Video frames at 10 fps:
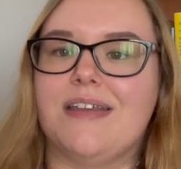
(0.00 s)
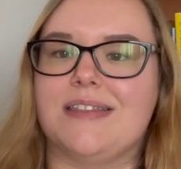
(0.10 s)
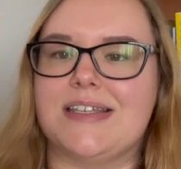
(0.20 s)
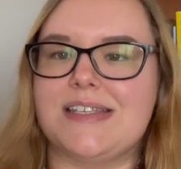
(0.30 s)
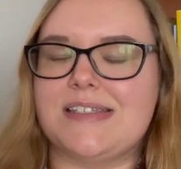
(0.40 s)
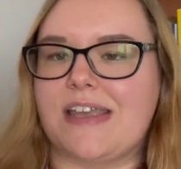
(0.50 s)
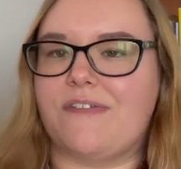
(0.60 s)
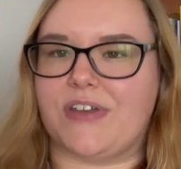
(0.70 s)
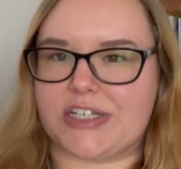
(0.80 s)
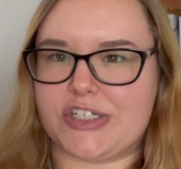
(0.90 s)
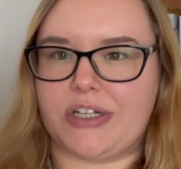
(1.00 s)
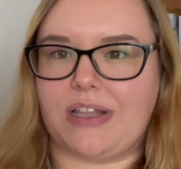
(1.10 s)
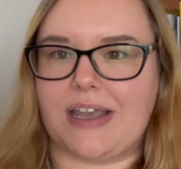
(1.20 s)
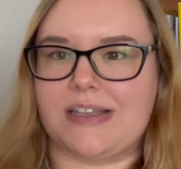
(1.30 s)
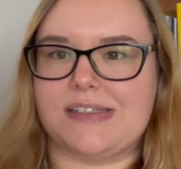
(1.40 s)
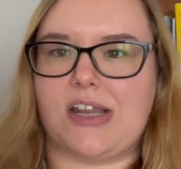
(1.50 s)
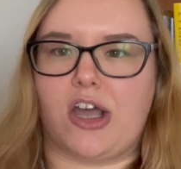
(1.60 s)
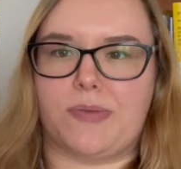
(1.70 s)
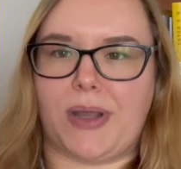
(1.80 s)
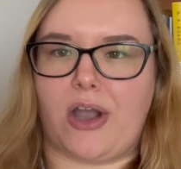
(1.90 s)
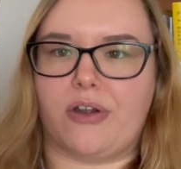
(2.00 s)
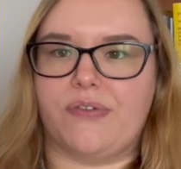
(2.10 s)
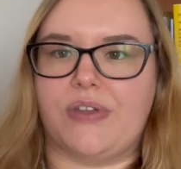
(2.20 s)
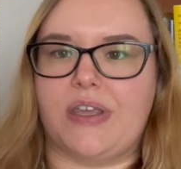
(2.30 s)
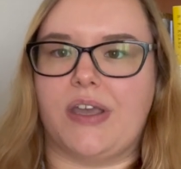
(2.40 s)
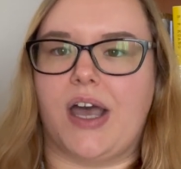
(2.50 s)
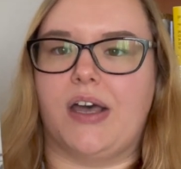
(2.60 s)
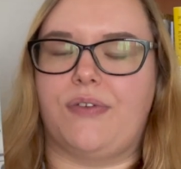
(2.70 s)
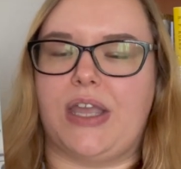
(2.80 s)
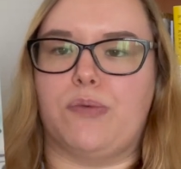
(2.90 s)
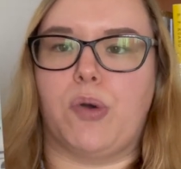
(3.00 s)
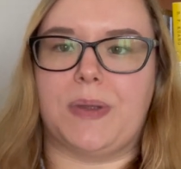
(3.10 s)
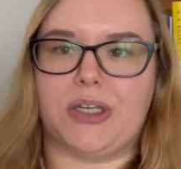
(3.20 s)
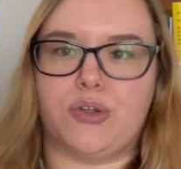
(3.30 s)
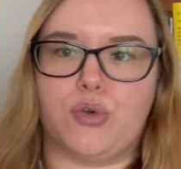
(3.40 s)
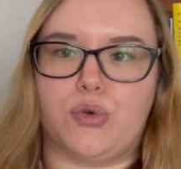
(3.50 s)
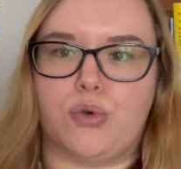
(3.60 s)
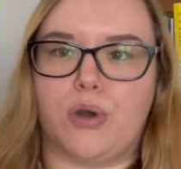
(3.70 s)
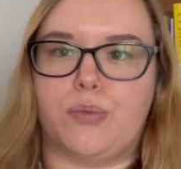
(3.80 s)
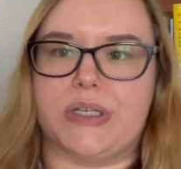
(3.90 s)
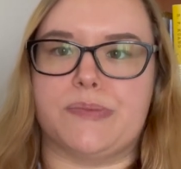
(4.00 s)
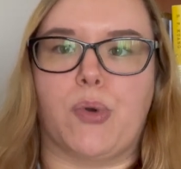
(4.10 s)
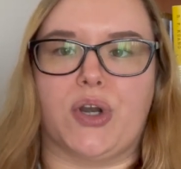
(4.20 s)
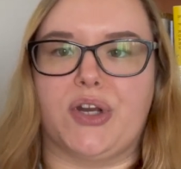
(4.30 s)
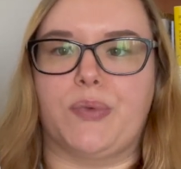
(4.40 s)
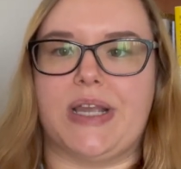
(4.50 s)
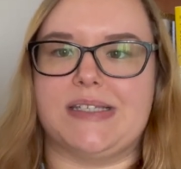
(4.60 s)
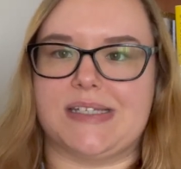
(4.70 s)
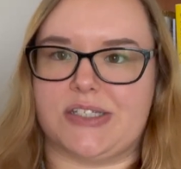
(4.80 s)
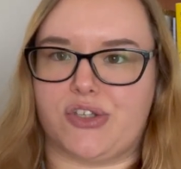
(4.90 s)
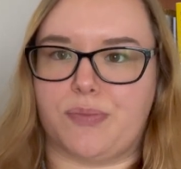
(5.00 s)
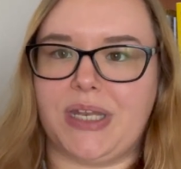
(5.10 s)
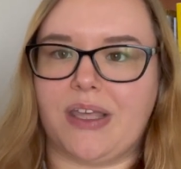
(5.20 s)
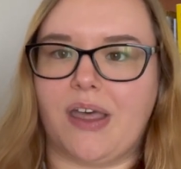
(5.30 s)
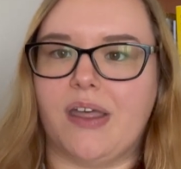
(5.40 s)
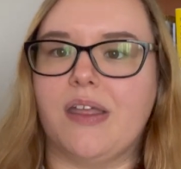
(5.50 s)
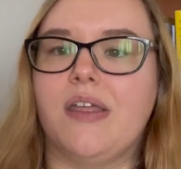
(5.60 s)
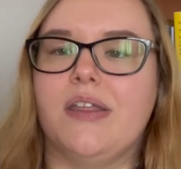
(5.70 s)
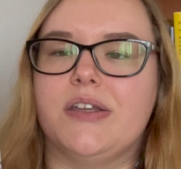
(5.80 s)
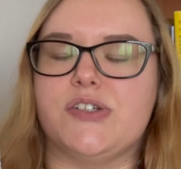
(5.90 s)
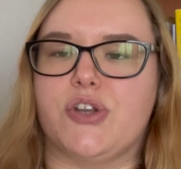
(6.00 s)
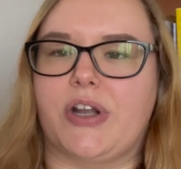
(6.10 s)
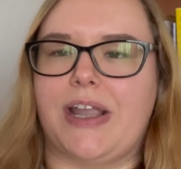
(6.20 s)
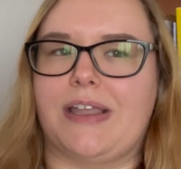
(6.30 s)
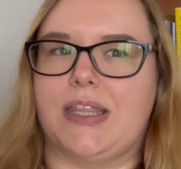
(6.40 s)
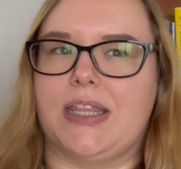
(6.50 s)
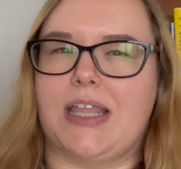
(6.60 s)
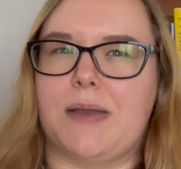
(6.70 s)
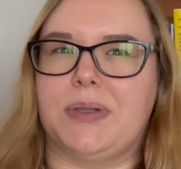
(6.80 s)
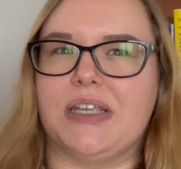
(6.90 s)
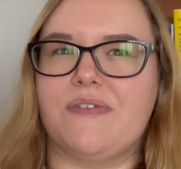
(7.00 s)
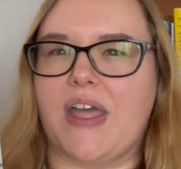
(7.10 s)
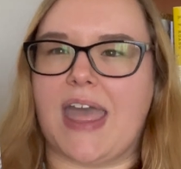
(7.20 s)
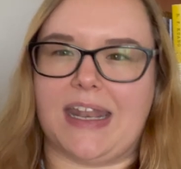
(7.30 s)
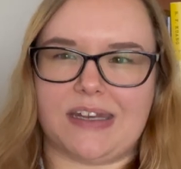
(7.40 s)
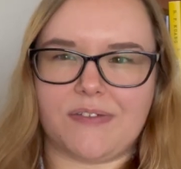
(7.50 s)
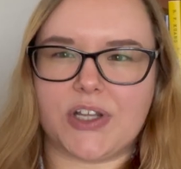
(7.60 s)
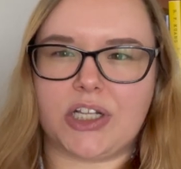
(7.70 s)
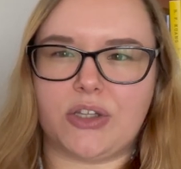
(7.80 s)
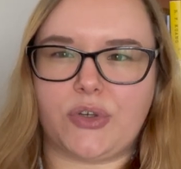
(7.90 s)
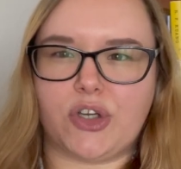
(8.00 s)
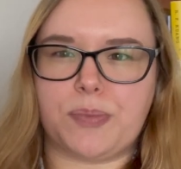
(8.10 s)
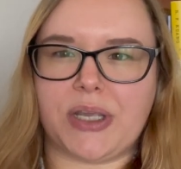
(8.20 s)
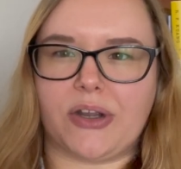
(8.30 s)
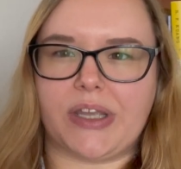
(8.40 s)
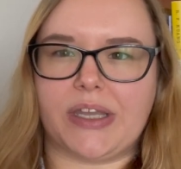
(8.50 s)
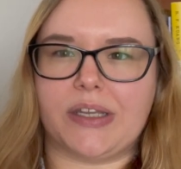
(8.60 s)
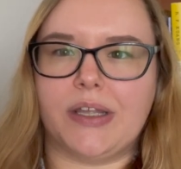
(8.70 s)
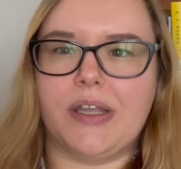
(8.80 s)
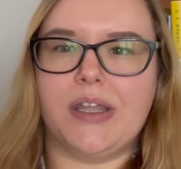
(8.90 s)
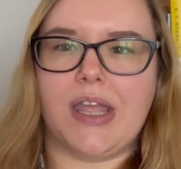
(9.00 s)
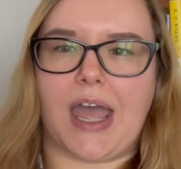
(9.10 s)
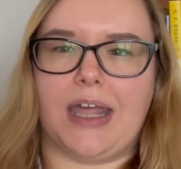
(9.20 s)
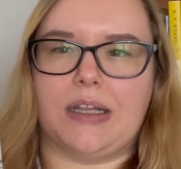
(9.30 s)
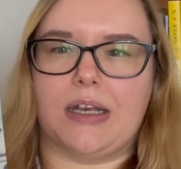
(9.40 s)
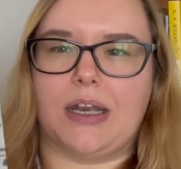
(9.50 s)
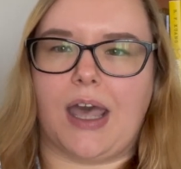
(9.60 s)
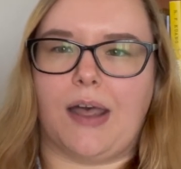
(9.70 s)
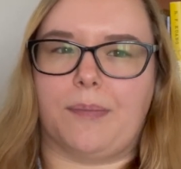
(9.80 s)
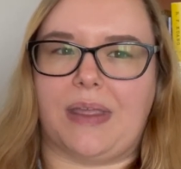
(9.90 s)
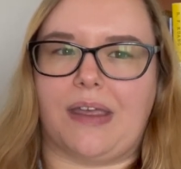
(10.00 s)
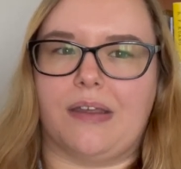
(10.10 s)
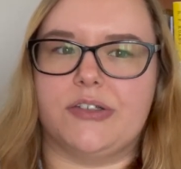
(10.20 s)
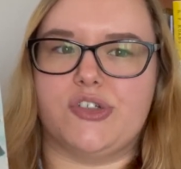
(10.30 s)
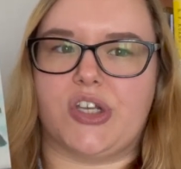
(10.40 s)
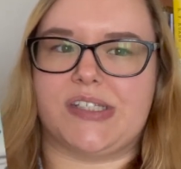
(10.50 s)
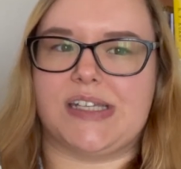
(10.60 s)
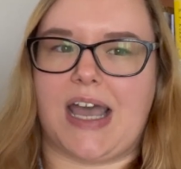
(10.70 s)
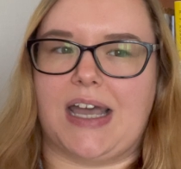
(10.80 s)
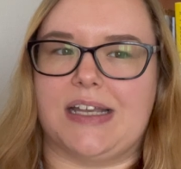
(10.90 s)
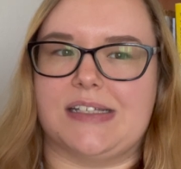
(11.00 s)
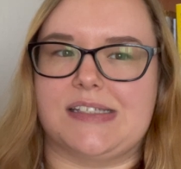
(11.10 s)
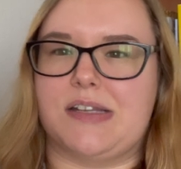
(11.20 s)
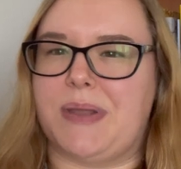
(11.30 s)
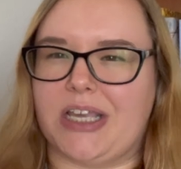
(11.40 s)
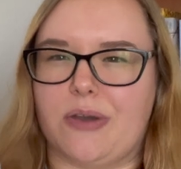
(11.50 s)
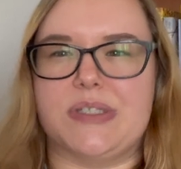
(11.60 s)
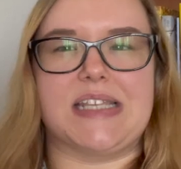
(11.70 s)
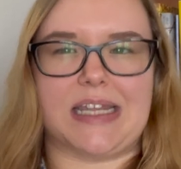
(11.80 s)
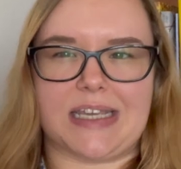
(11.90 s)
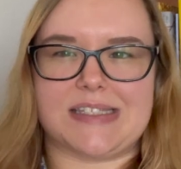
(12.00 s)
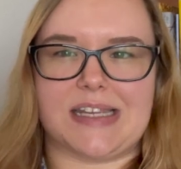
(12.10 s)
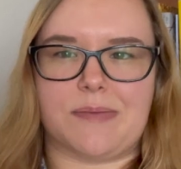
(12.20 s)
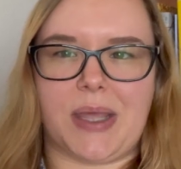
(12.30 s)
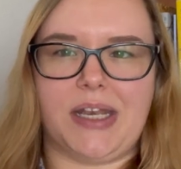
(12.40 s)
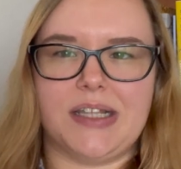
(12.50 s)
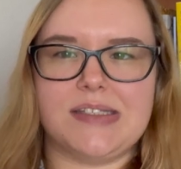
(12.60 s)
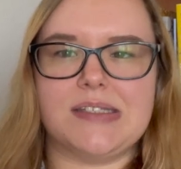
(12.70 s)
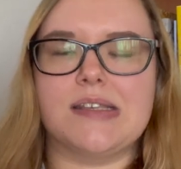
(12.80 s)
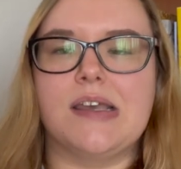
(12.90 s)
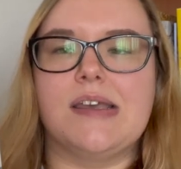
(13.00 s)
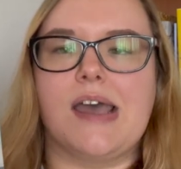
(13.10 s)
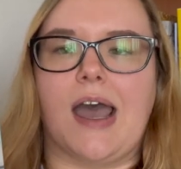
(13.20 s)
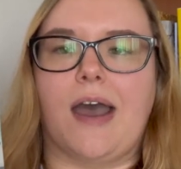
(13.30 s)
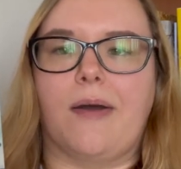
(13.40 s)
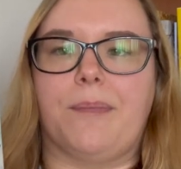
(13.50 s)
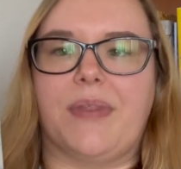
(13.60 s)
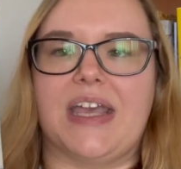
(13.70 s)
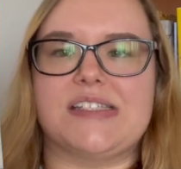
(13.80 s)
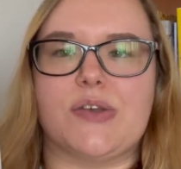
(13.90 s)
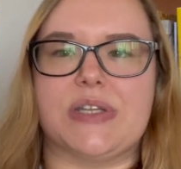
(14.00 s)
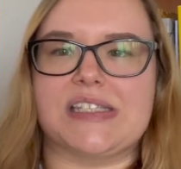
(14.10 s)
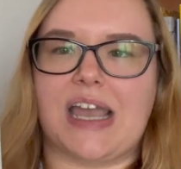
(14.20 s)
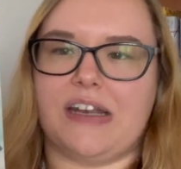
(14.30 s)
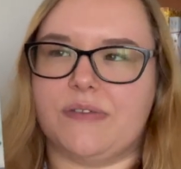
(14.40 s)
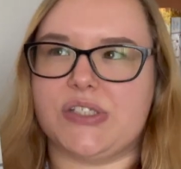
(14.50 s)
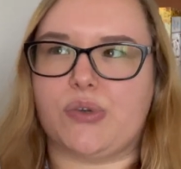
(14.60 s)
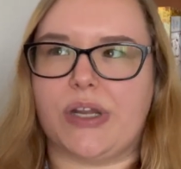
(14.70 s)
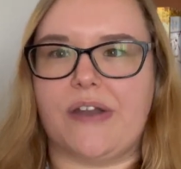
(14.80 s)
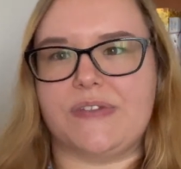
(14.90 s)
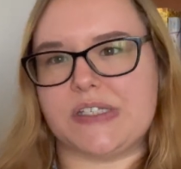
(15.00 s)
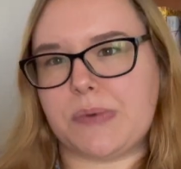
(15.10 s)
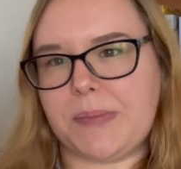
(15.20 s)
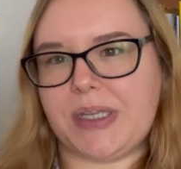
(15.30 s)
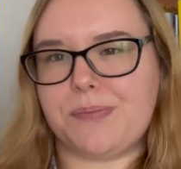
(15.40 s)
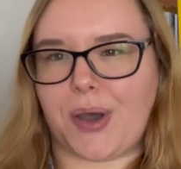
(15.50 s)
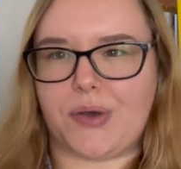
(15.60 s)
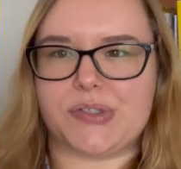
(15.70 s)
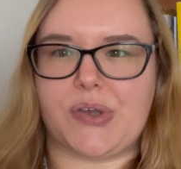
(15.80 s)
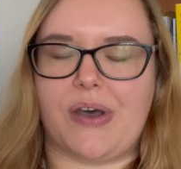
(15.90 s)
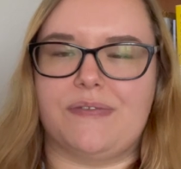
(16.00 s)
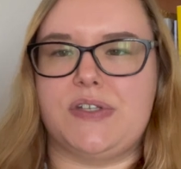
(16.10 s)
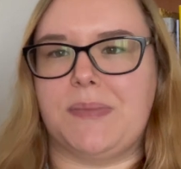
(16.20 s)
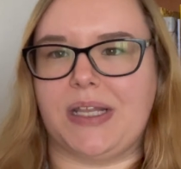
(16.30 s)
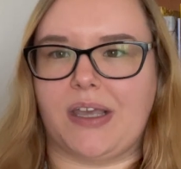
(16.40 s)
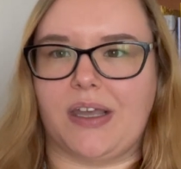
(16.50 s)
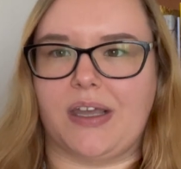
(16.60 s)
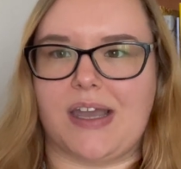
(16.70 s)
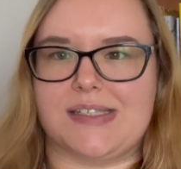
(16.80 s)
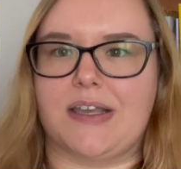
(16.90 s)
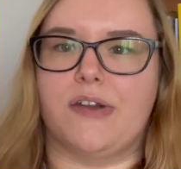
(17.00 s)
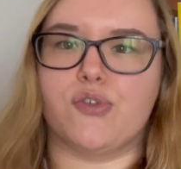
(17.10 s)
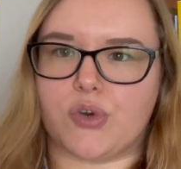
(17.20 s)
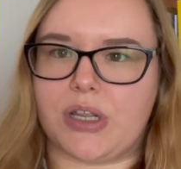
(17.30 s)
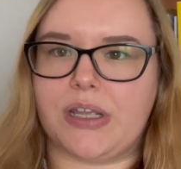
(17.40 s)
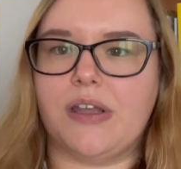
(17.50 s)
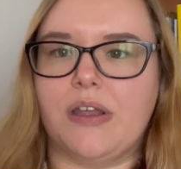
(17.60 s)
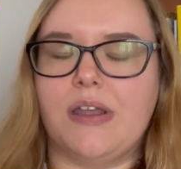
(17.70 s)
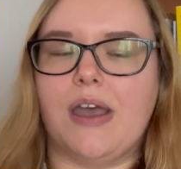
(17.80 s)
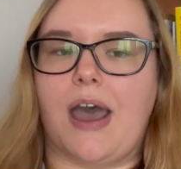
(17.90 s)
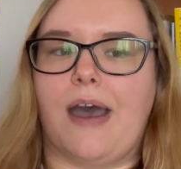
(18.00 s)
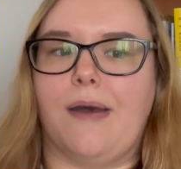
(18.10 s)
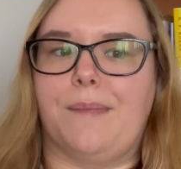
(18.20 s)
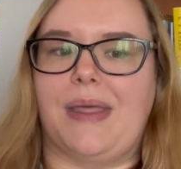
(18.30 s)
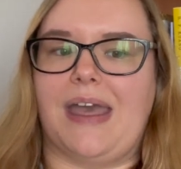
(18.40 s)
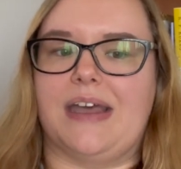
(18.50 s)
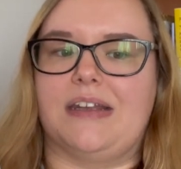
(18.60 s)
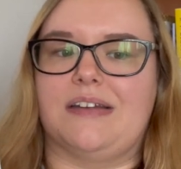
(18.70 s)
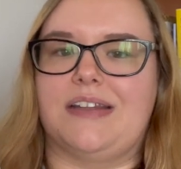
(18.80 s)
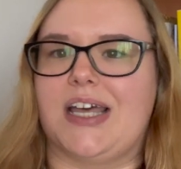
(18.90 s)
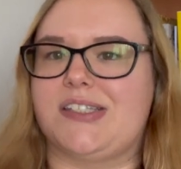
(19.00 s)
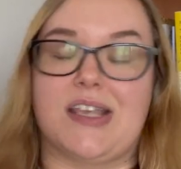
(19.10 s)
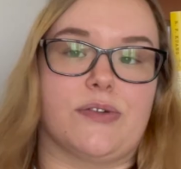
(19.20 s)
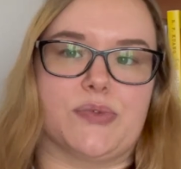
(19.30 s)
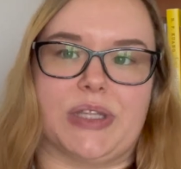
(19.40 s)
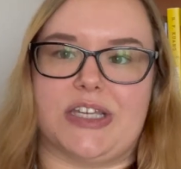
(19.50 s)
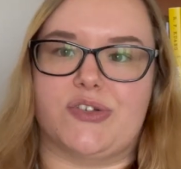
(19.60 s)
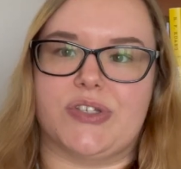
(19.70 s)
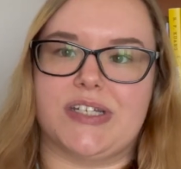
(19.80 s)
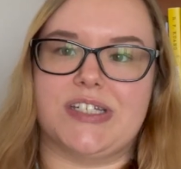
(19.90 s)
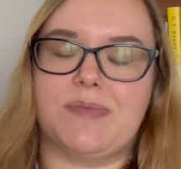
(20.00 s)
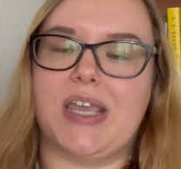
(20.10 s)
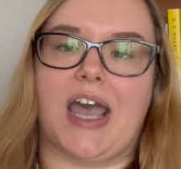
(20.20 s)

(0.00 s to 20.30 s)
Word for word: This is a fictionalized autobiography of a woman who was born and raised in Dominica during, I believe, the end of the colonial period and um, like just as Dominica was getting its independence. Um, and so it's kind of a story of this woman, but also of Dominica as a country. Um, and that sounds really interesting to me.